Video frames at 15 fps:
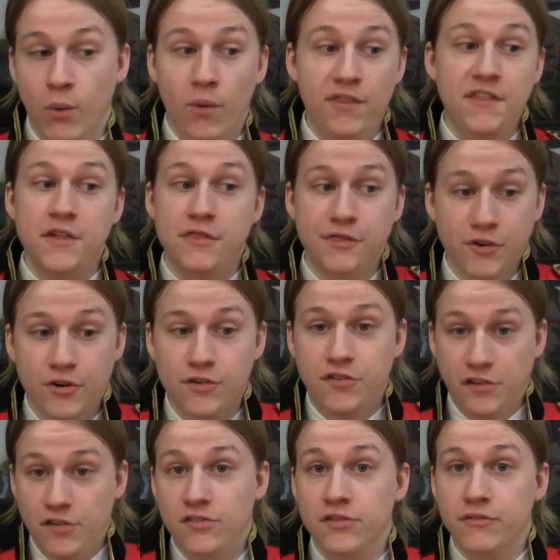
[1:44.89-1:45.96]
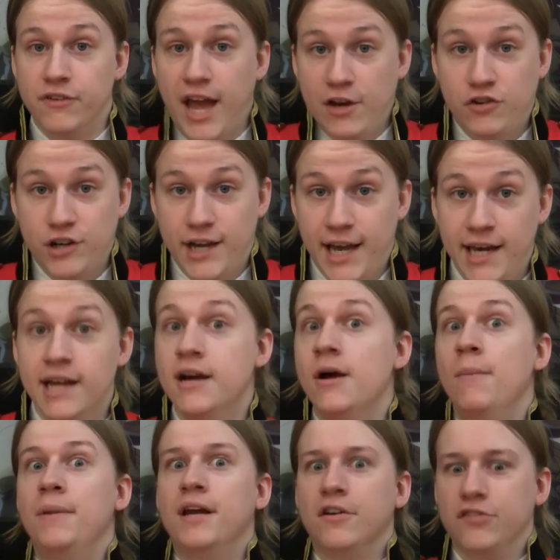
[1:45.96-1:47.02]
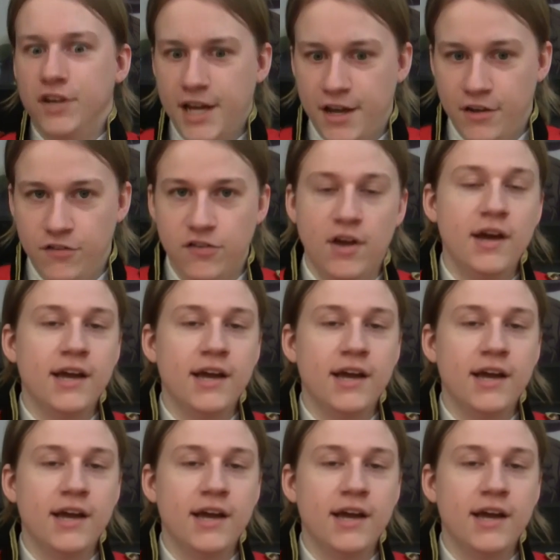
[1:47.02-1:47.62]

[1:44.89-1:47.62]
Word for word: or the third season of Genshiken, because it is.